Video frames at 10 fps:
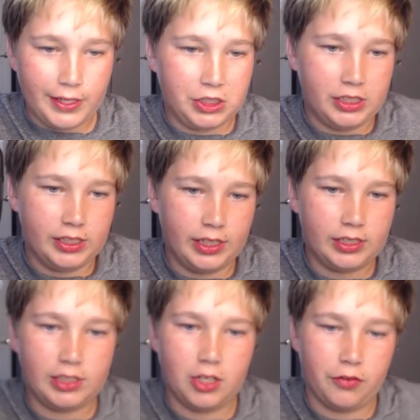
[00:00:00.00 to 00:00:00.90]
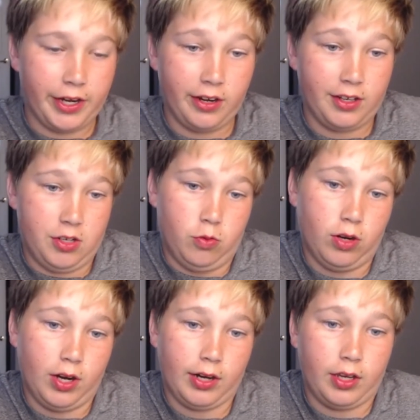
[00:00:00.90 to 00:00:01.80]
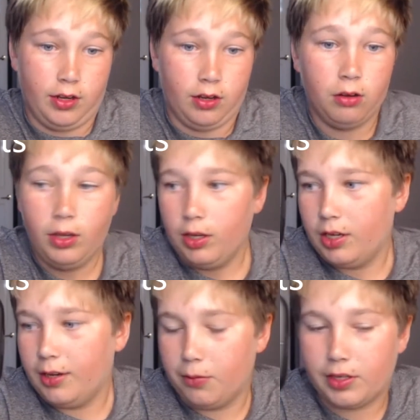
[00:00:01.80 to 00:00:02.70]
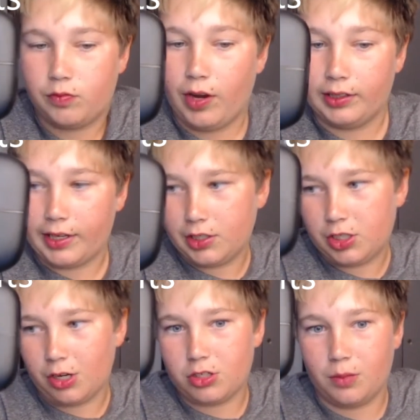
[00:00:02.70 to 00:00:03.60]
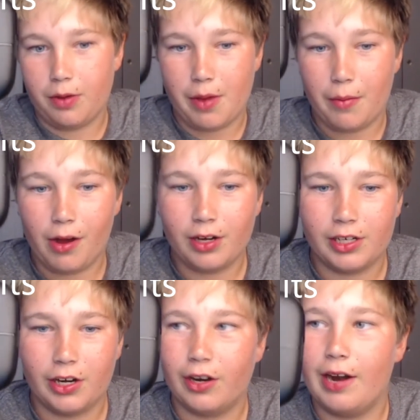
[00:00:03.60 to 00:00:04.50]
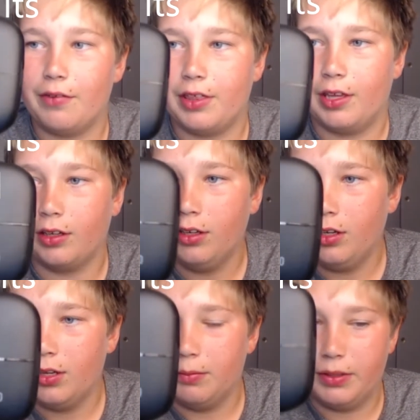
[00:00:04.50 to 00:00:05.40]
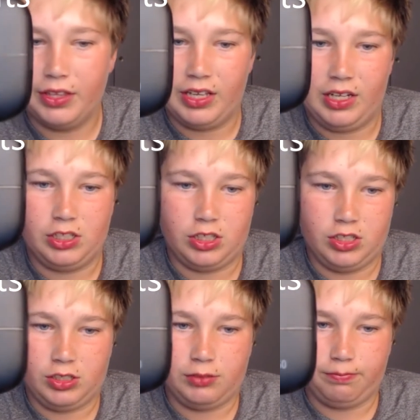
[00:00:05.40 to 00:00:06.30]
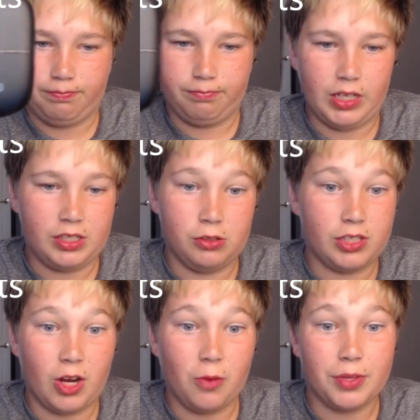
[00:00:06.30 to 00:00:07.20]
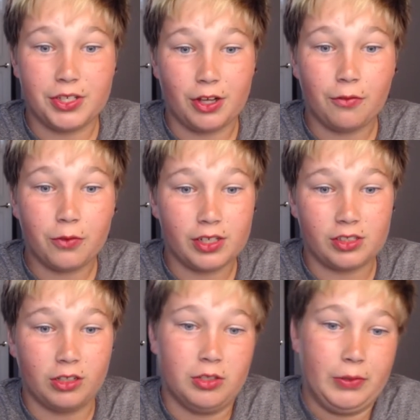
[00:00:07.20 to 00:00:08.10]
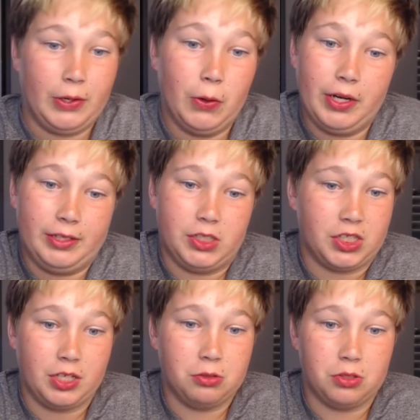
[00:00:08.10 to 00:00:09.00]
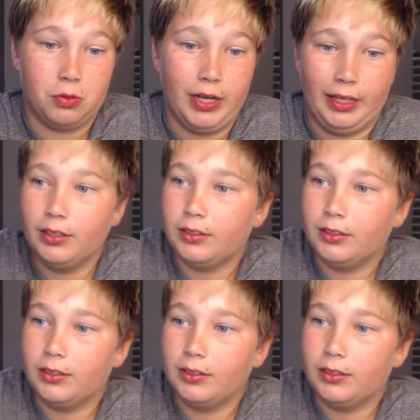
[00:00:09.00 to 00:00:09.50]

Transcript: HD60 over here doesn't work, you know. It works fine, like it shows up on my monitor and everything. But then it just, as soon as I open the software to start to record, it just goes away.